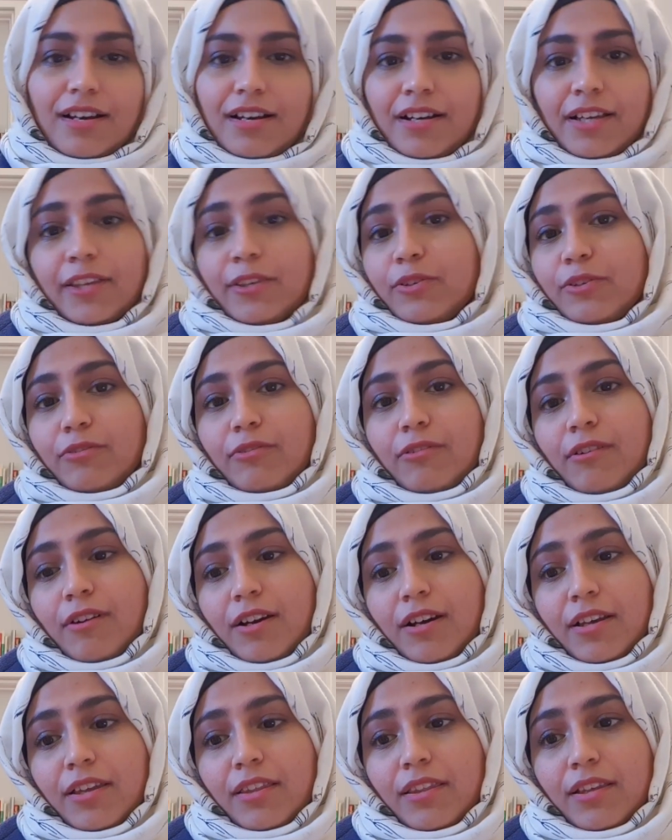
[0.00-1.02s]
I could
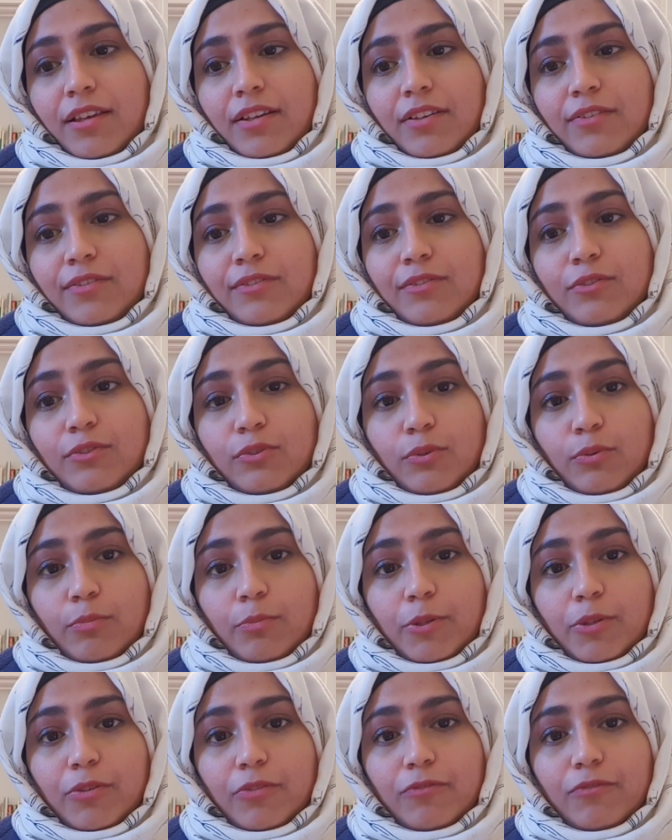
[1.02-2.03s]
cry. That is so
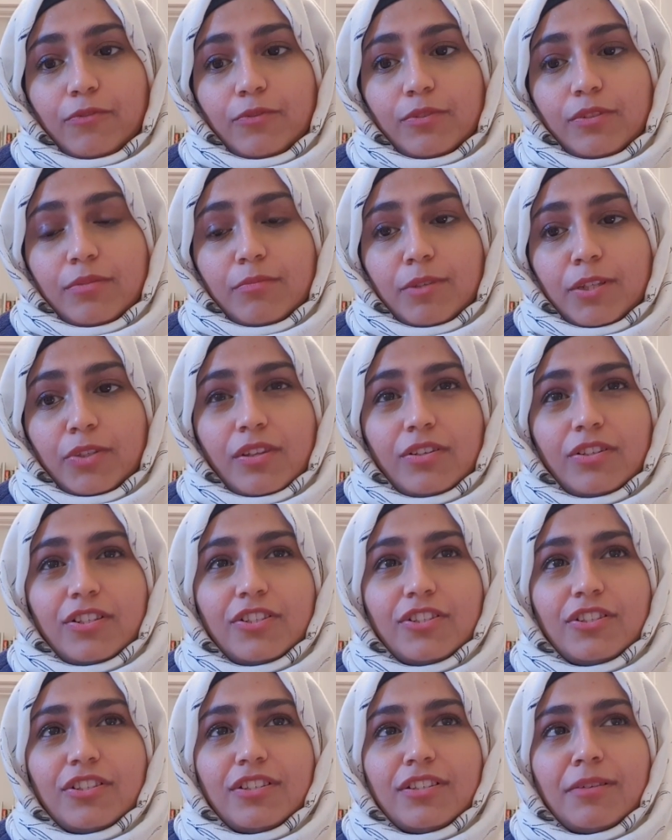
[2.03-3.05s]
beautiful to me. There's
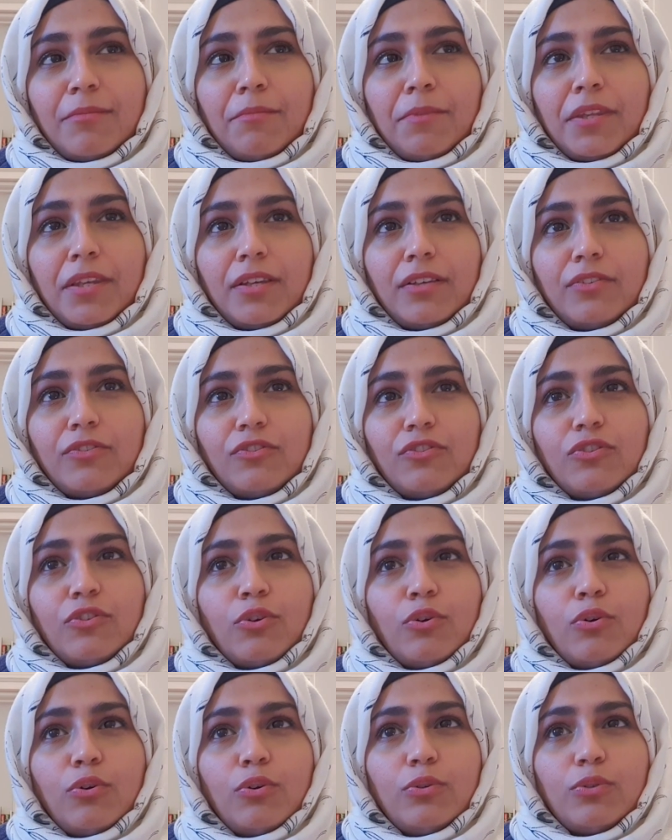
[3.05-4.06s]
just something
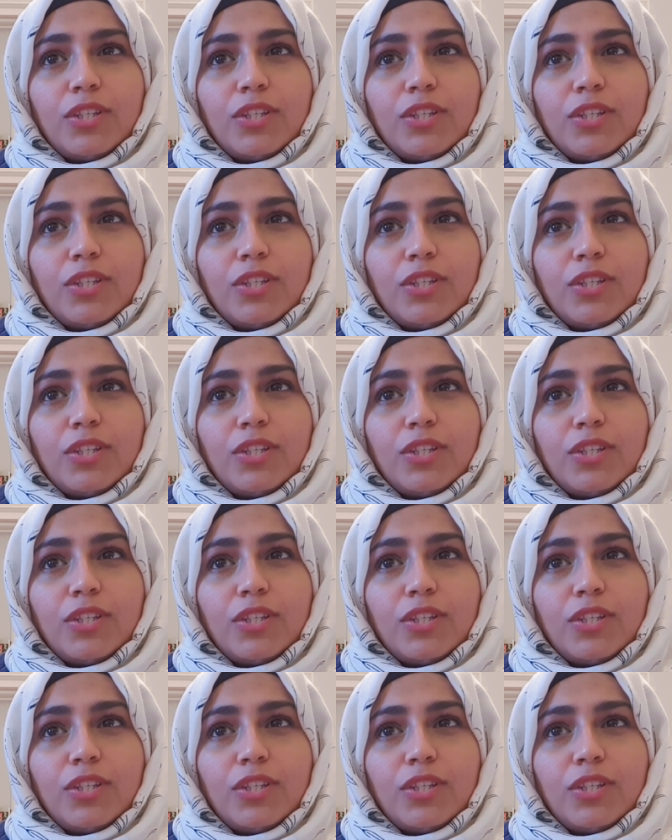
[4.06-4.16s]
so